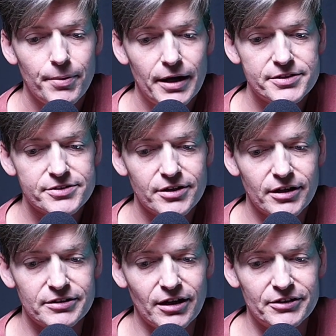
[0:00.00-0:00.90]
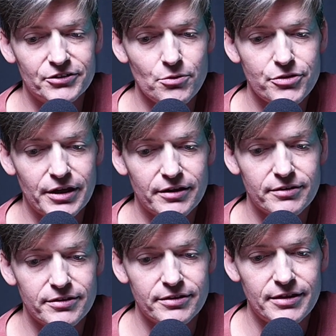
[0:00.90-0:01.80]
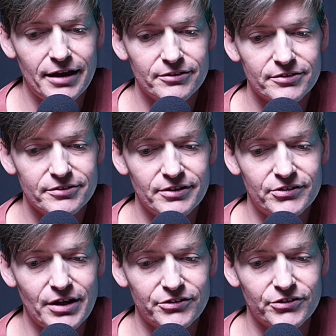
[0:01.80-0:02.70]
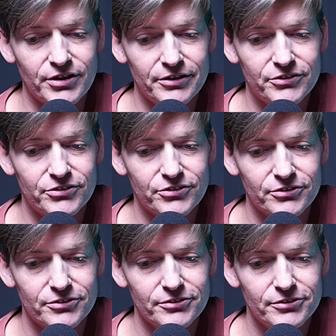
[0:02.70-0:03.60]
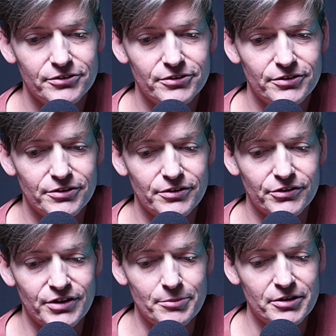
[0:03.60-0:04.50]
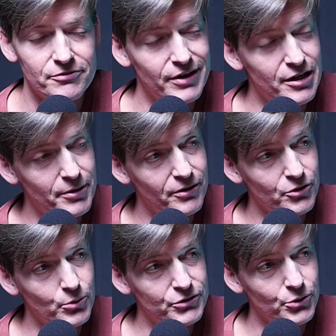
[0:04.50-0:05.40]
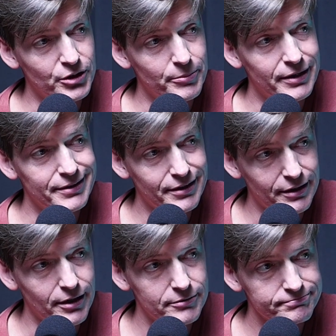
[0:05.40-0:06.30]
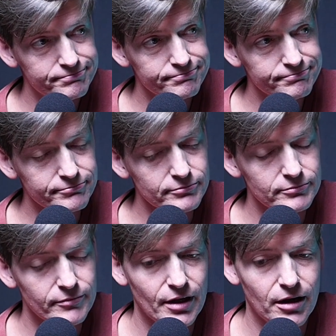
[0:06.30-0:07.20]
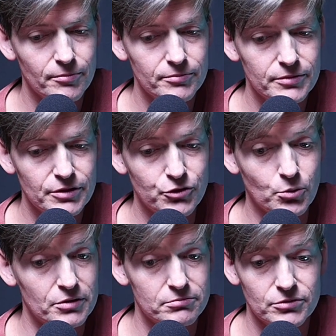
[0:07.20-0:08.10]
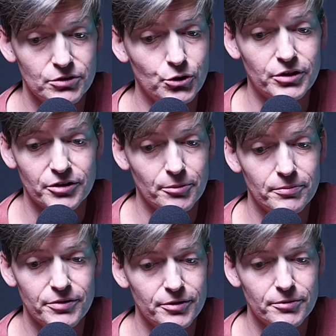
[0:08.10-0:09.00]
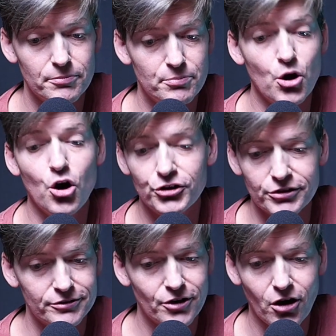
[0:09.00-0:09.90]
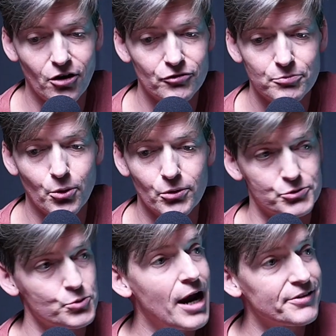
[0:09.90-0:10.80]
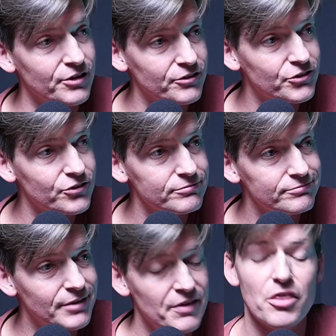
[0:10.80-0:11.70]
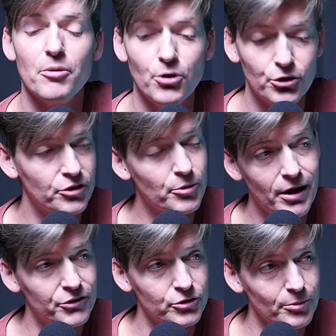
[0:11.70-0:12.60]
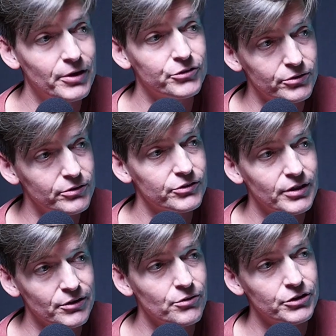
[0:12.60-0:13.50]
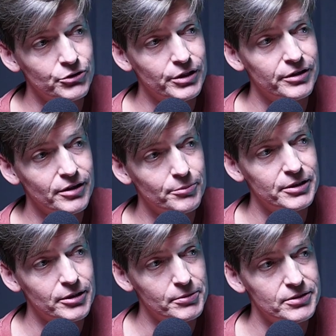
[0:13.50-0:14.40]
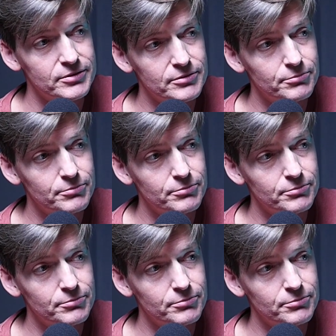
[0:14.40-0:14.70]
but I, I don't think that necessitates the, the same conveyor belt that we're talking about here. Mm -hmm. um, if you want to look at the the burden of Paul's writings and then the burden of the pastoral epistles, I don't think you get a BW,